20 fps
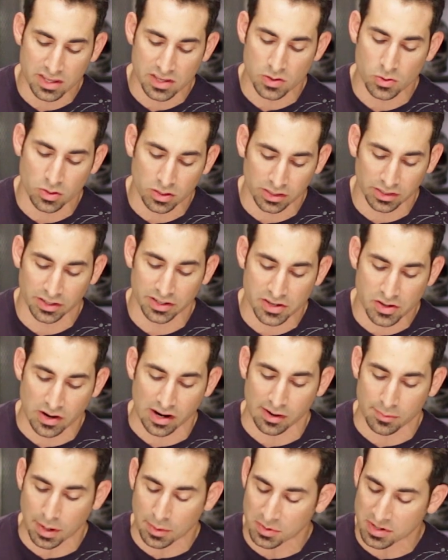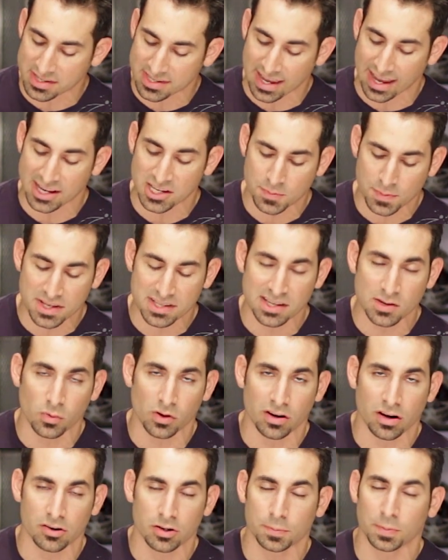the UClear unit. Remember, it's the HBC
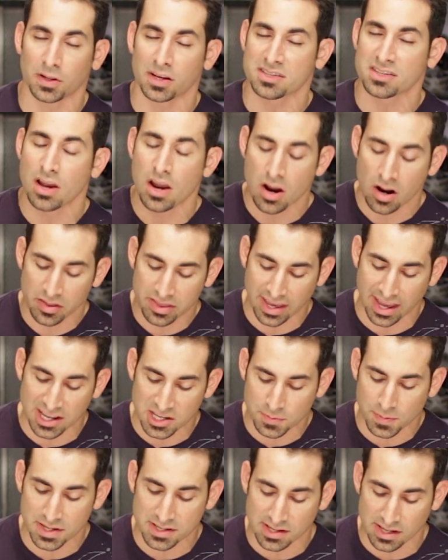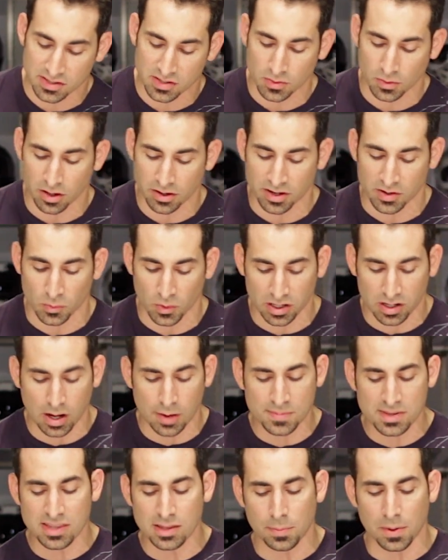100 Plus or the HBC 200. And what
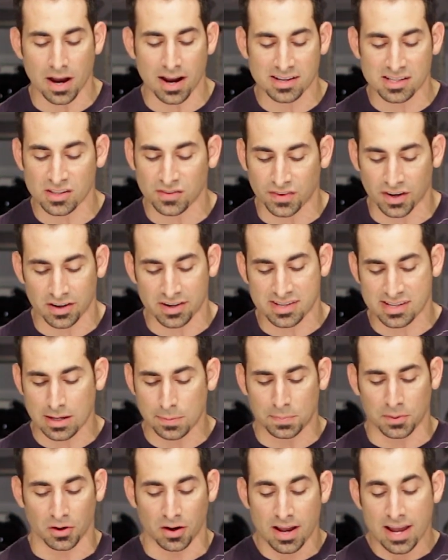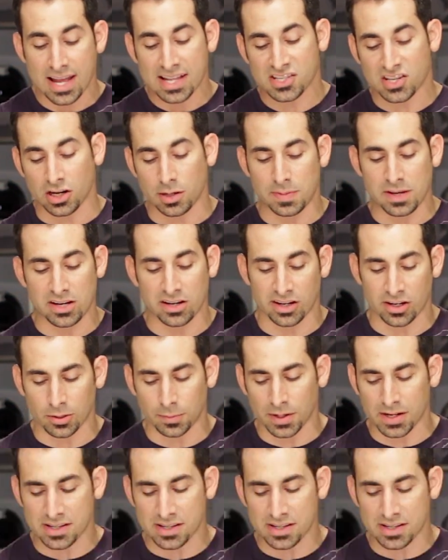comes in the box is very simple. It's going to be your